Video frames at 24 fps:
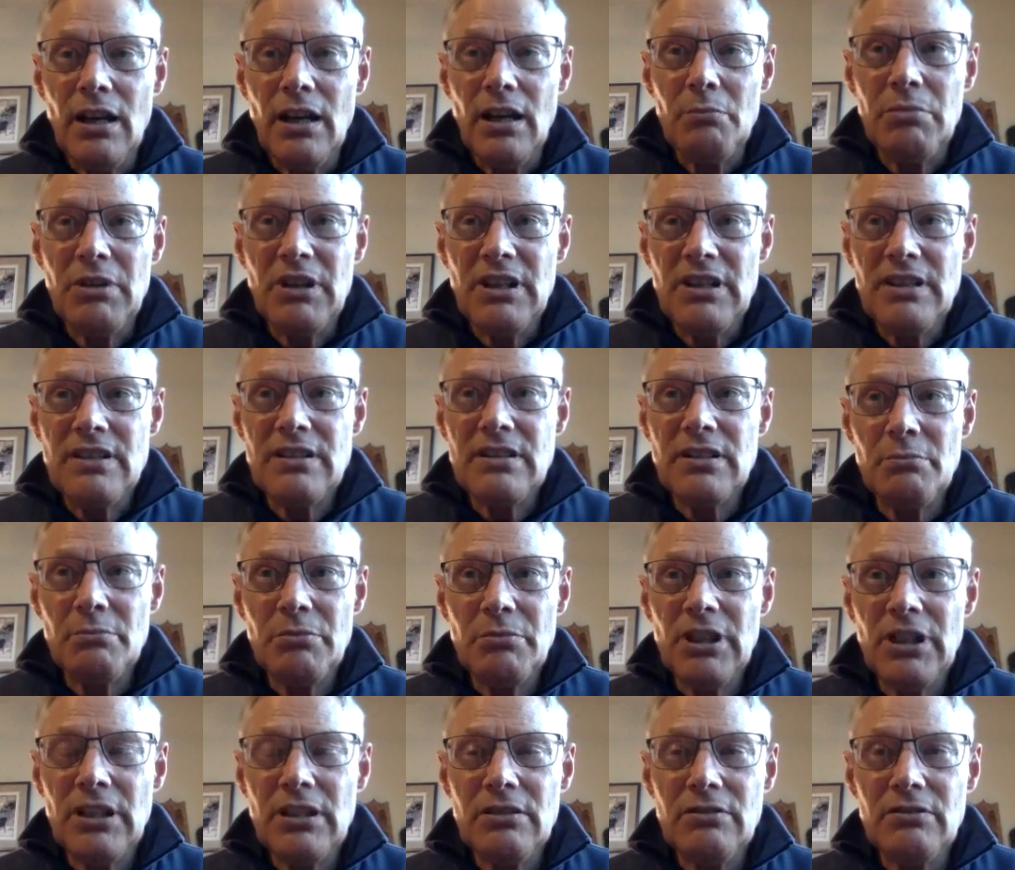but as
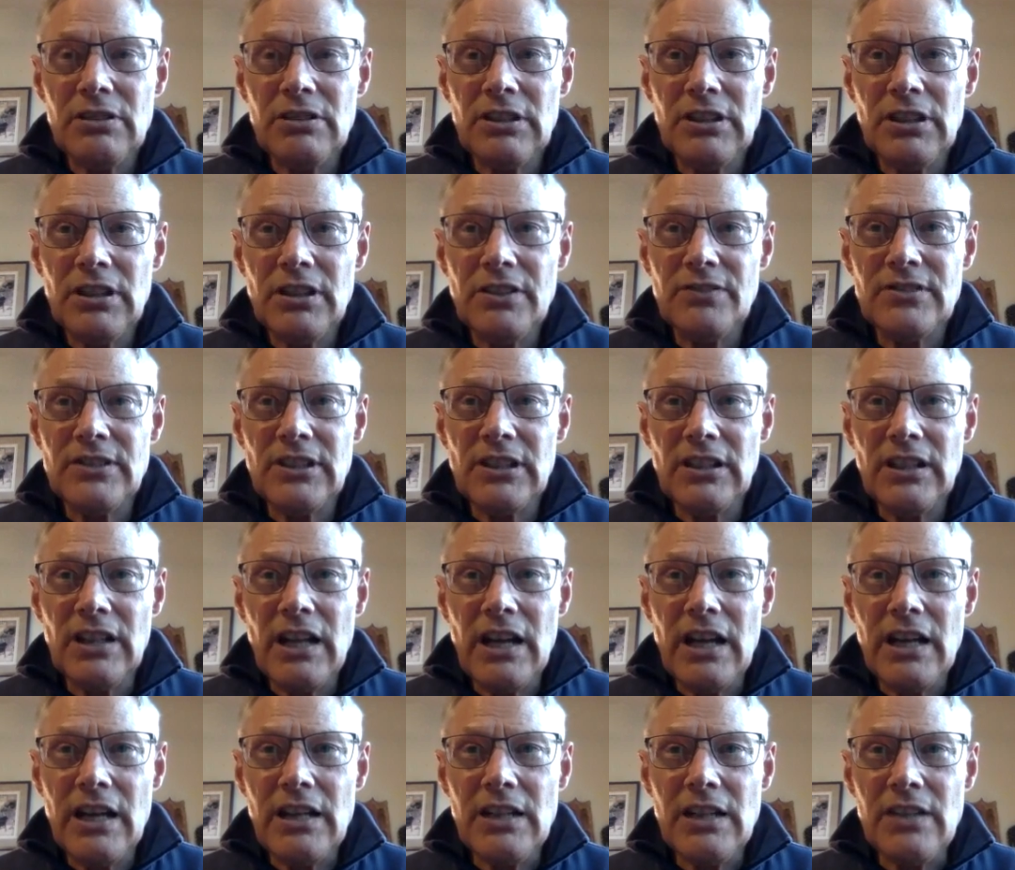somebody who had lived a
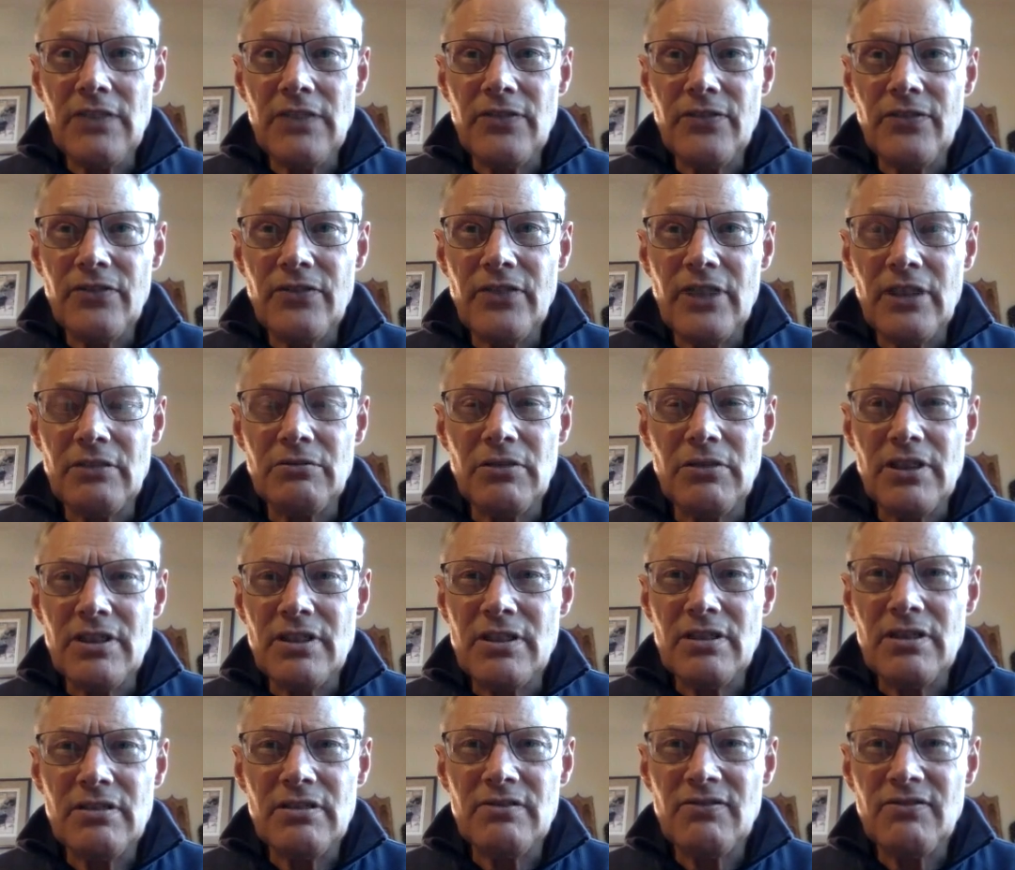life that
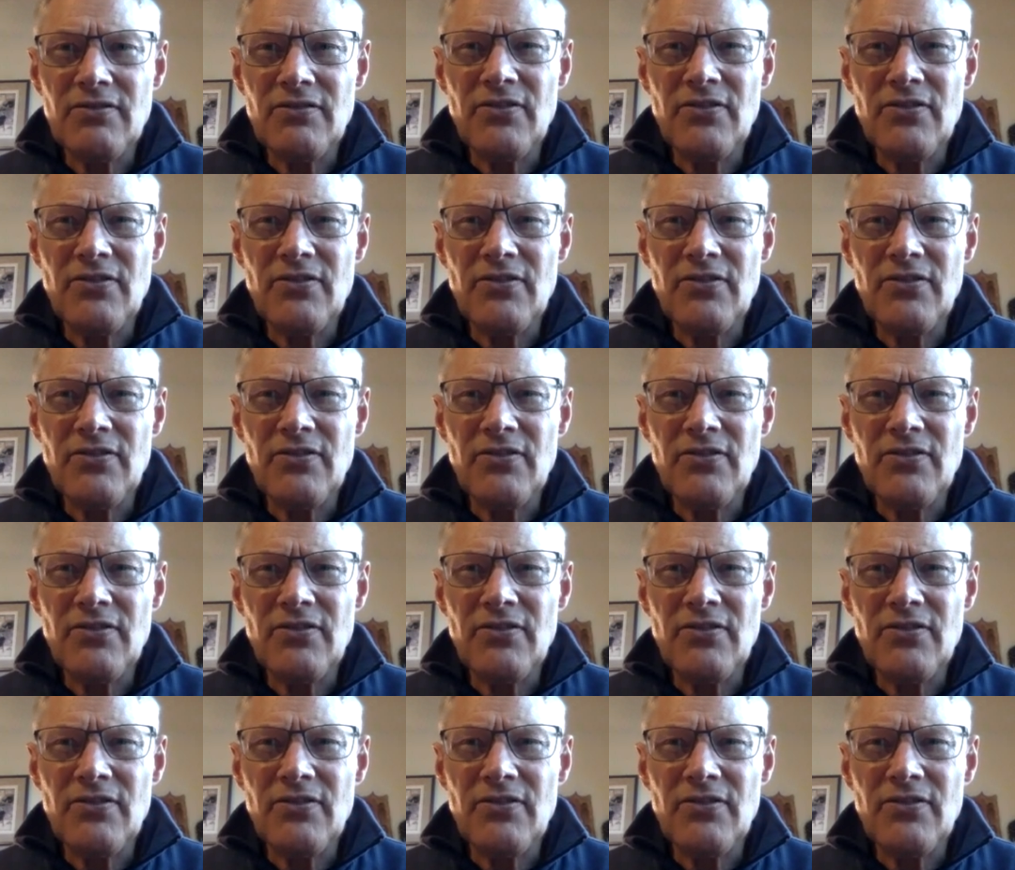was